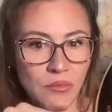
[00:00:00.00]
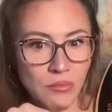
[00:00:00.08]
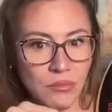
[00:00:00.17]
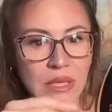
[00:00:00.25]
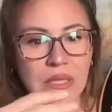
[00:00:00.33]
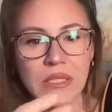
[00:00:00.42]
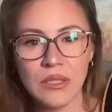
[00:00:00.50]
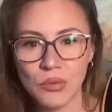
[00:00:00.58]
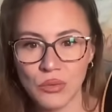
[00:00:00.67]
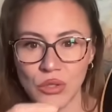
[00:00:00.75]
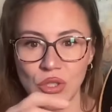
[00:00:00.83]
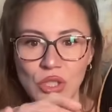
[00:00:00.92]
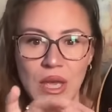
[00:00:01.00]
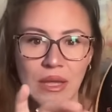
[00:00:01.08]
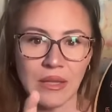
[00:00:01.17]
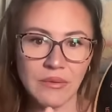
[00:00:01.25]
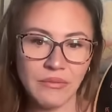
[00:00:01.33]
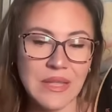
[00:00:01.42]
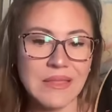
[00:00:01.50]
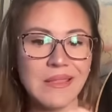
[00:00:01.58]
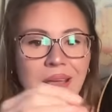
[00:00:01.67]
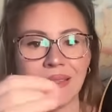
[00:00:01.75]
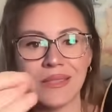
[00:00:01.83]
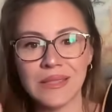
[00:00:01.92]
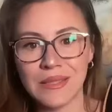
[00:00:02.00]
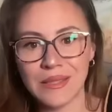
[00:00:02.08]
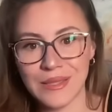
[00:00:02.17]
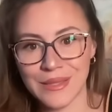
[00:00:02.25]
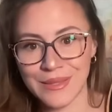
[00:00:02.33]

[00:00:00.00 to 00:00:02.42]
mix into each other finances